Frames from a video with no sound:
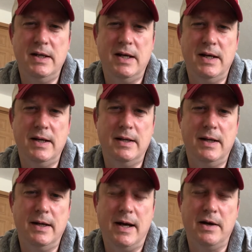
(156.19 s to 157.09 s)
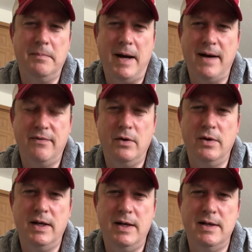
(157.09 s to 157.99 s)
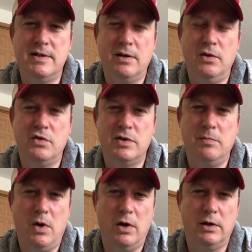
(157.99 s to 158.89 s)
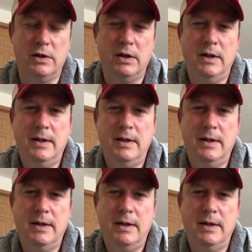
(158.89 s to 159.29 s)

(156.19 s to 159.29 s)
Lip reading: out of the backfield. He is a little smaller.